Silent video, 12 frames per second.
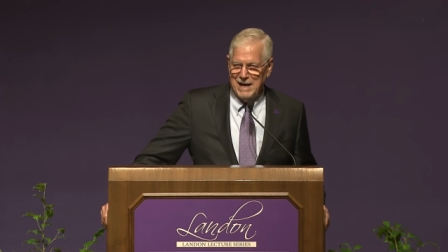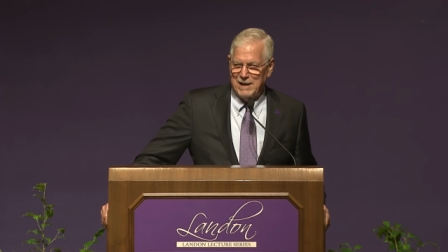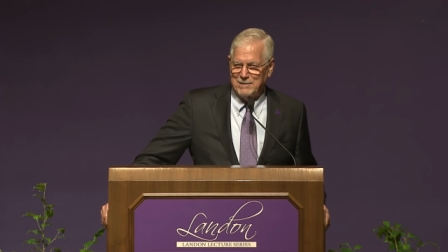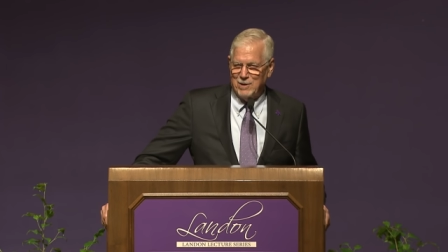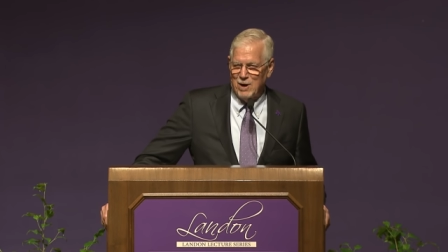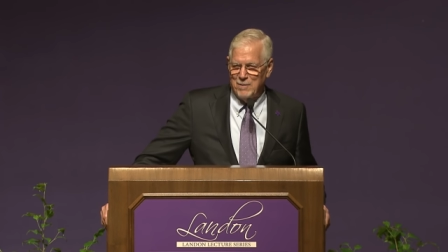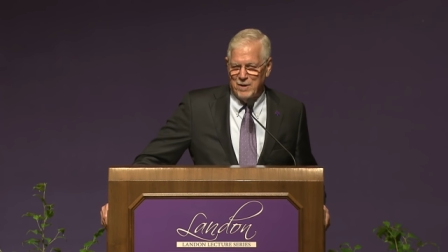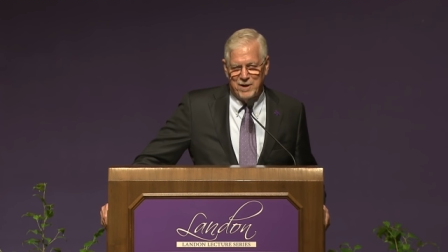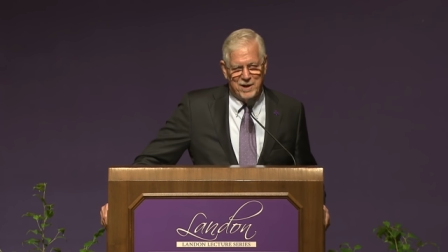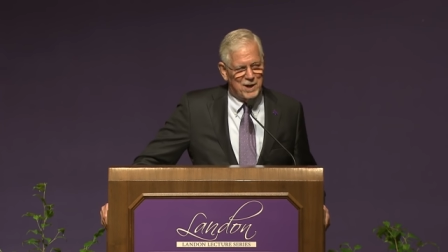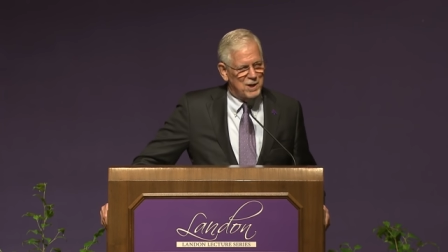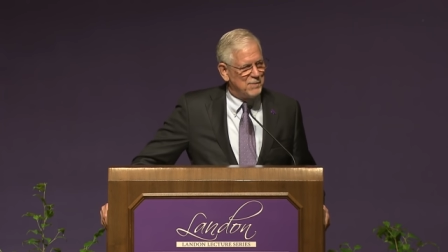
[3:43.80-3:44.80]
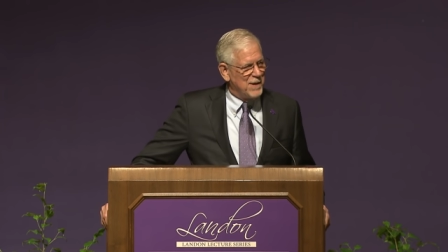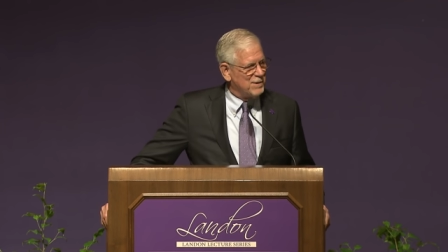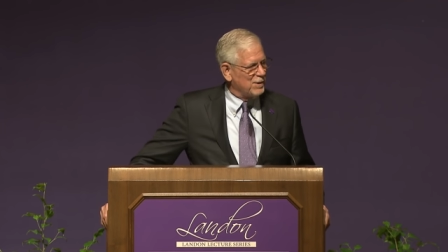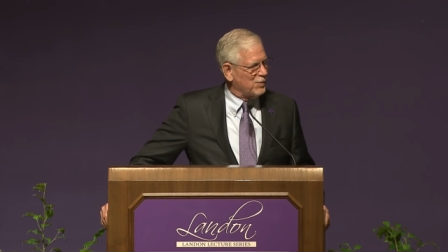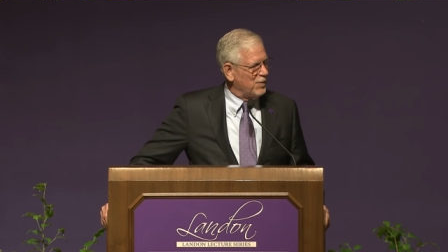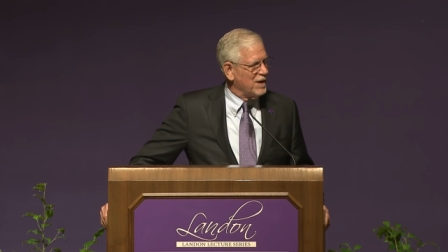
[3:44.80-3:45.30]
I told them they're going to get a
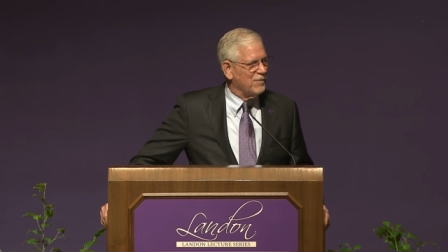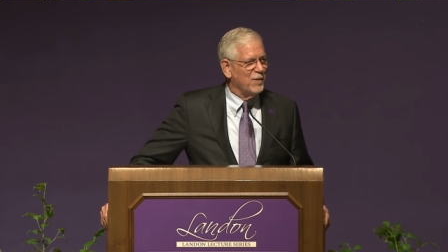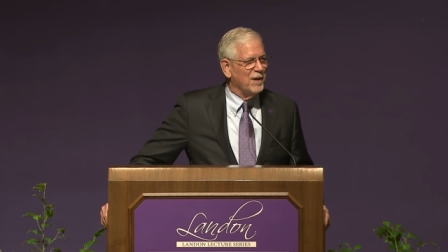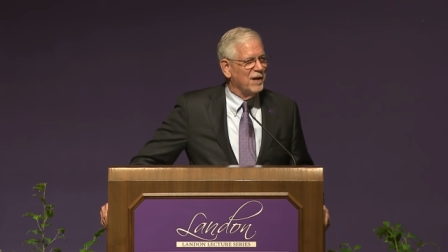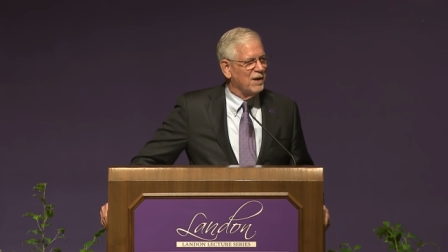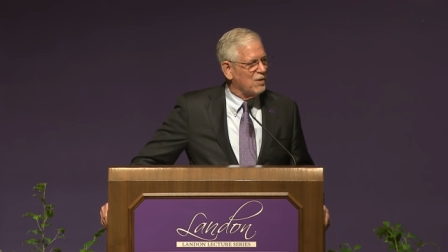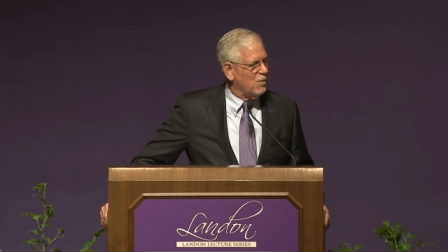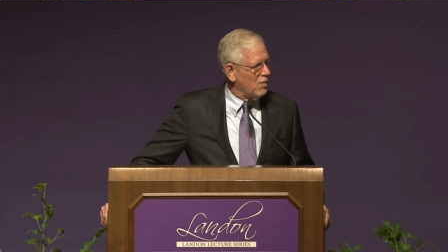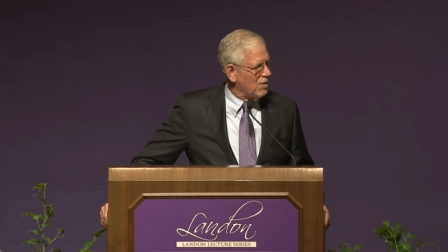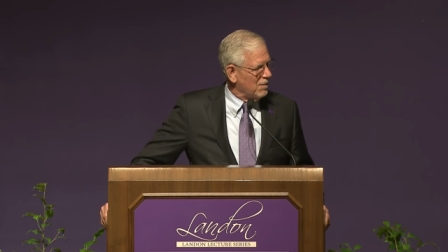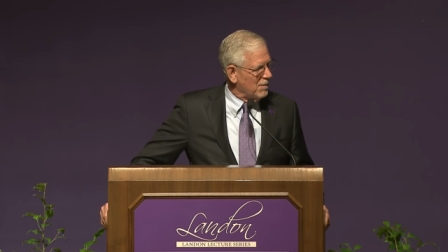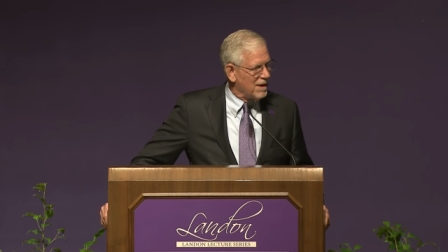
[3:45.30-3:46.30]
special treat if we get a quorum.